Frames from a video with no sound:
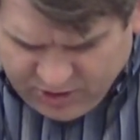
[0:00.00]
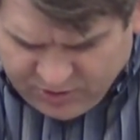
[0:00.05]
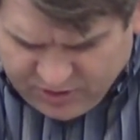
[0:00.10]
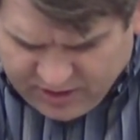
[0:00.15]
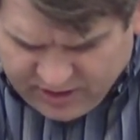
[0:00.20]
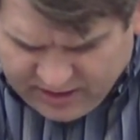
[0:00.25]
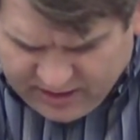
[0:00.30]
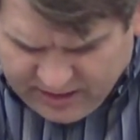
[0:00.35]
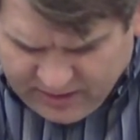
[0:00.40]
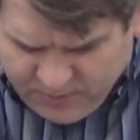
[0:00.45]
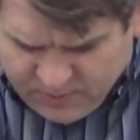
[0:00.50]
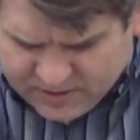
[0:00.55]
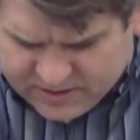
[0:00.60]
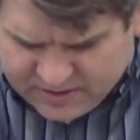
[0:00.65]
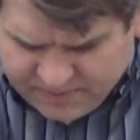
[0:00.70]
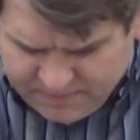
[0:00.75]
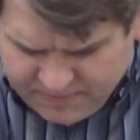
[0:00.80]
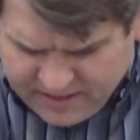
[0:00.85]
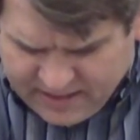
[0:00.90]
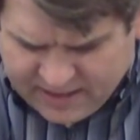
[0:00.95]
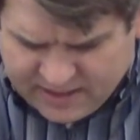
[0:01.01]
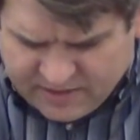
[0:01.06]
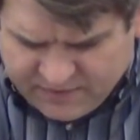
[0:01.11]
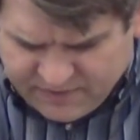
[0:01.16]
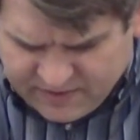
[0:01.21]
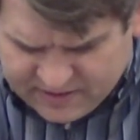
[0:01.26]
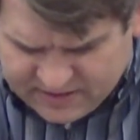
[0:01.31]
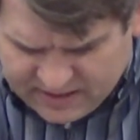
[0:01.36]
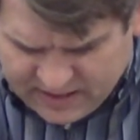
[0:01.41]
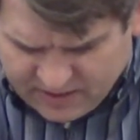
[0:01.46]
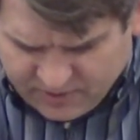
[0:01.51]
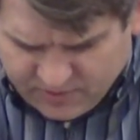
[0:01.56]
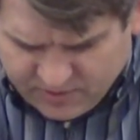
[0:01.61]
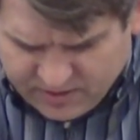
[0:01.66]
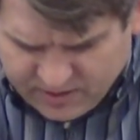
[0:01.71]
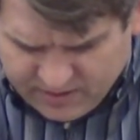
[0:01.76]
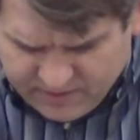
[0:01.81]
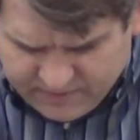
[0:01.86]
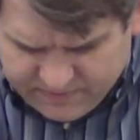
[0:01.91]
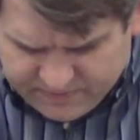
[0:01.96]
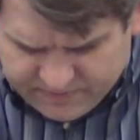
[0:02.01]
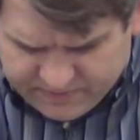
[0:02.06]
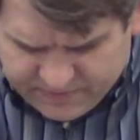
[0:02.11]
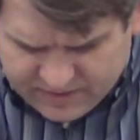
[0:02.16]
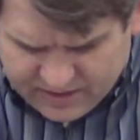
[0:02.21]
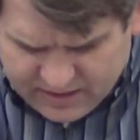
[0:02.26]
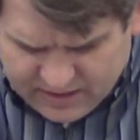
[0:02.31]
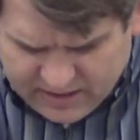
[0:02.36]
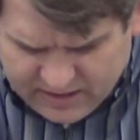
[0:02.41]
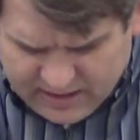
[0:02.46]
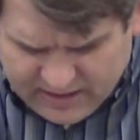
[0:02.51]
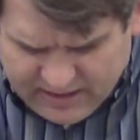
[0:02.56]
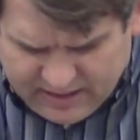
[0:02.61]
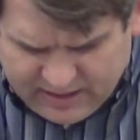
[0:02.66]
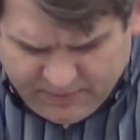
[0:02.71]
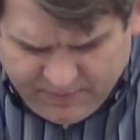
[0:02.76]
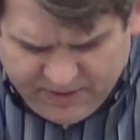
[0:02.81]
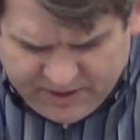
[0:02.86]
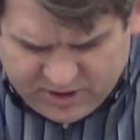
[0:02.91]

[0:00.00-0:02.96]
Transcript: you that he was a man of integrity. It can be